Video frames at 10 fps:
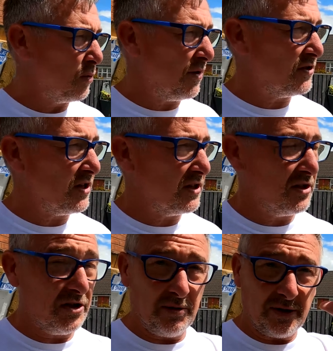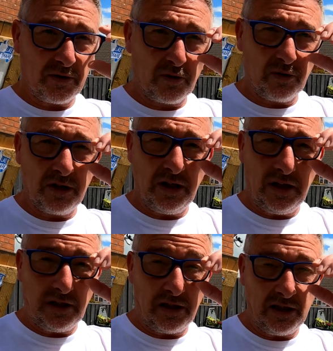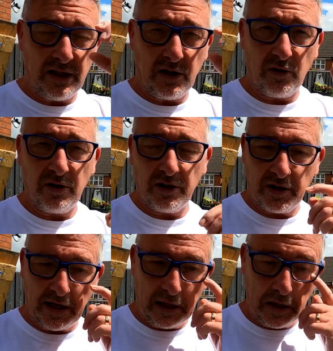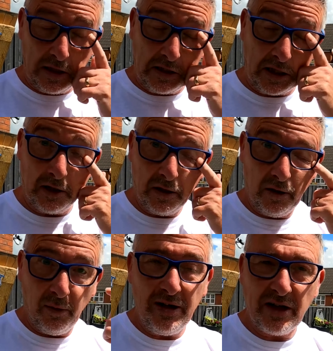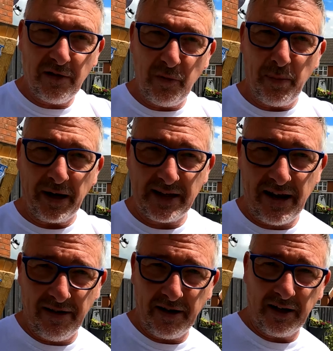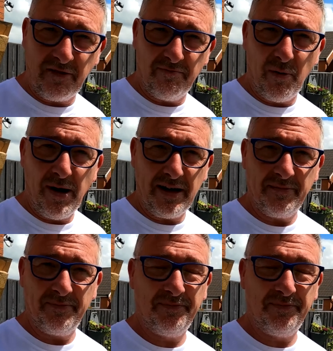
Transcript: So what I've decided to do is, I was talking to DT Koi the other day, and he said, why don't you take a few packs down and give them away?